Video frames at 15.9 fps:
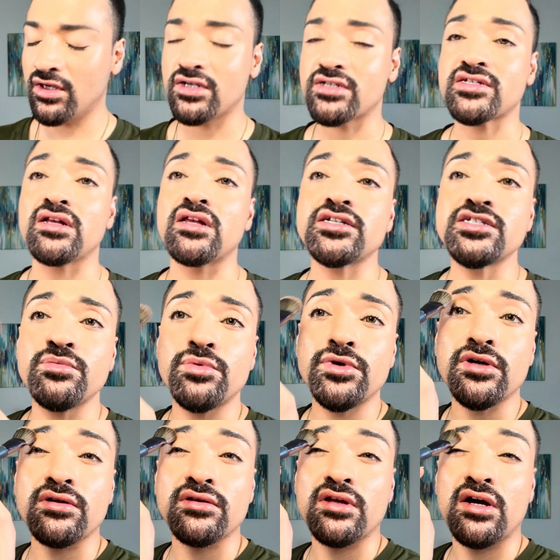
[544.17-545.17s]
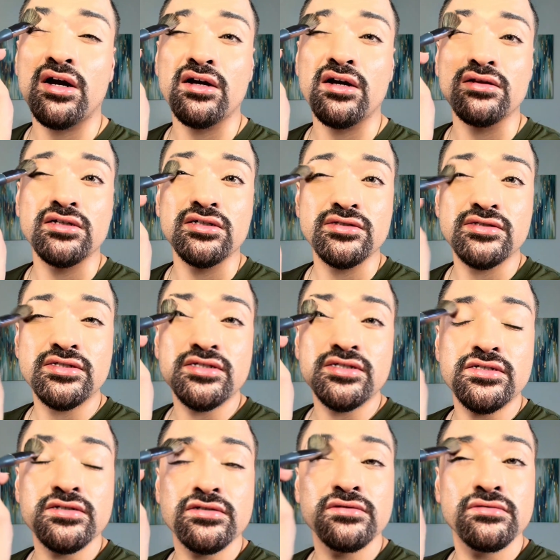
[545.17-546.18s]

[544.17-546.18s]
is I like to put it on the eyelids.